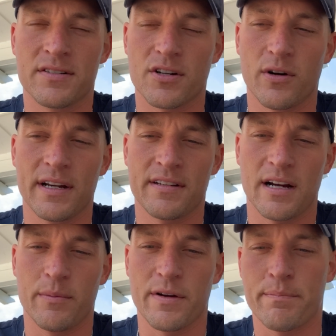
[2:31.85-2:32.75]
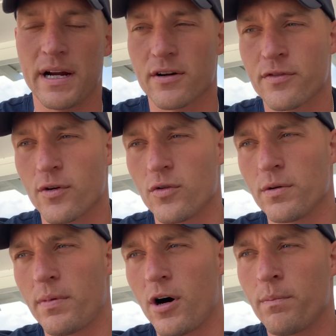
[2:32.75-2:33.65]
So anytime we have Baker throwing
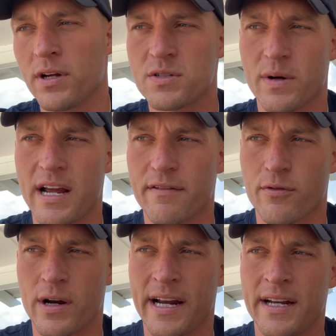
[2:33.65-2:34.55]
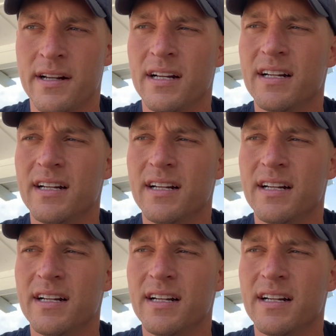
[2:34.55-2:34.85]
the ball, plus we have rain,